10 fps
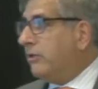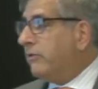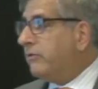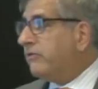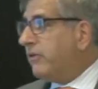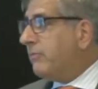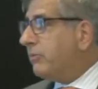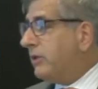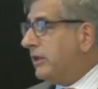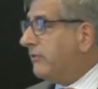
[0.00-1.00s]

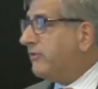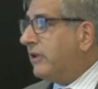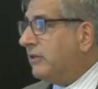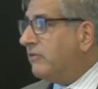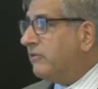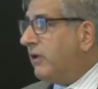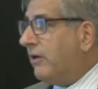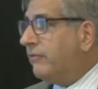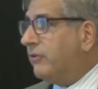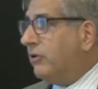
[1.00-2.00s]
Simply skin
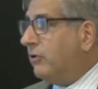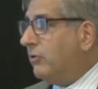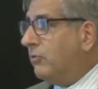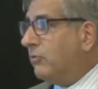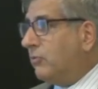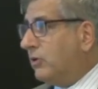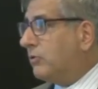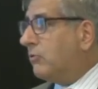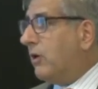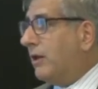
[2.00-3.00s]
stuff to real
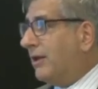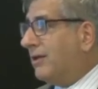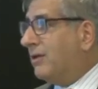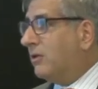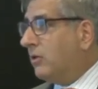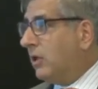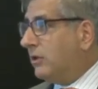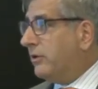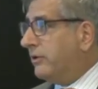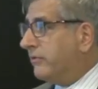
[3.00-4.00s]
chronic
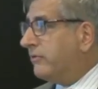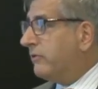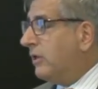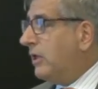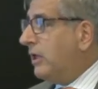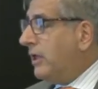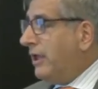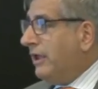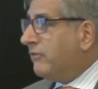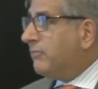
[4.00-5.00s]
illness.
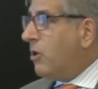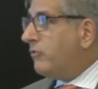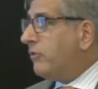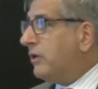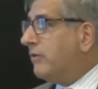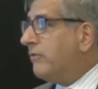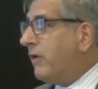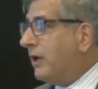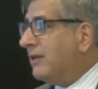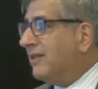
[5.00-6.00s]
It's mostly
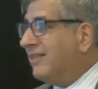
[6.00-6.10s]
confined to